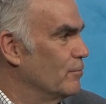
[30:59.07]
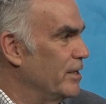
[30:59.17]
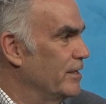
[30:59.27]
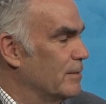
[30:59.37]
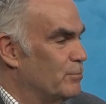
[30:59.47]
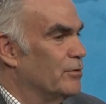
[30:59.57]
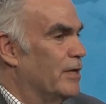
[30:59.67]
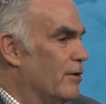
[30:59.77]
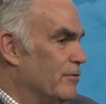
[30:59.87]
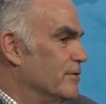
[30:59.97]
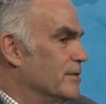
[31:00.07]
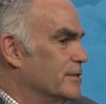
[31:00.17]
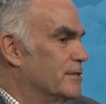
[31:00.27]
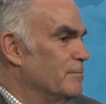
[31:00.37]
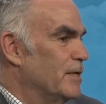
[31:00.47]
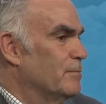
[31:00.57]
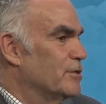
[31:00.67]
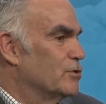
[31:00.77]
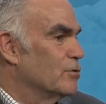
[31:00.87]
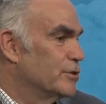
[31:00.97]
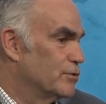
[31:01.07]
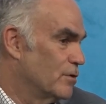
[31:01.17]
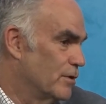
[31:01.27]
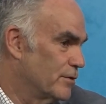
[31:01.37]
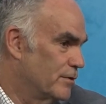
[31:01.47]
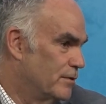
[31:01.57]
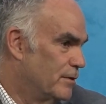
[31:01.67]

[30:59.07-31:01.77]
what can I pull out of this to make my story stronger?